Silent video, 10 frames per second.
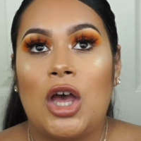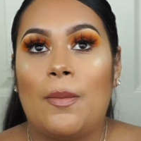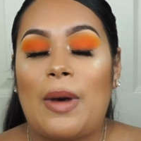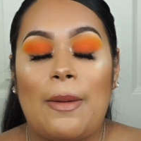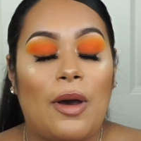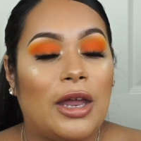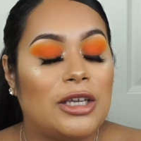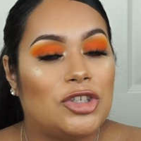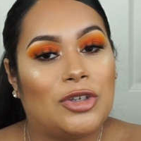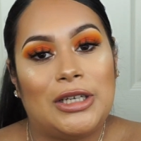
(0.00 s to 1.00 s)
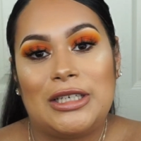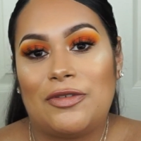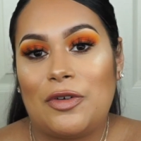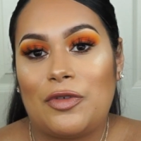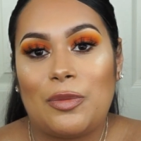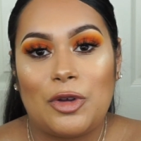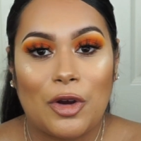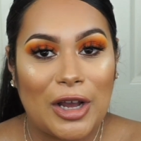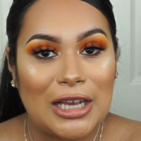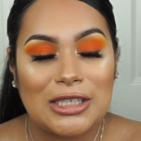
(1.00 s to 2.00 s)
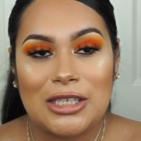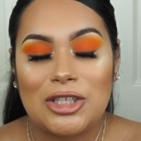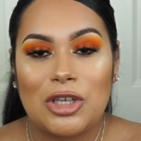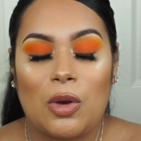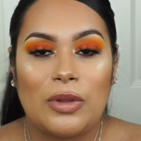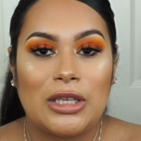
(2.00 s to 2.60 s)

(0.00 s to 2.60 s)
My body is totally different from your guys's, so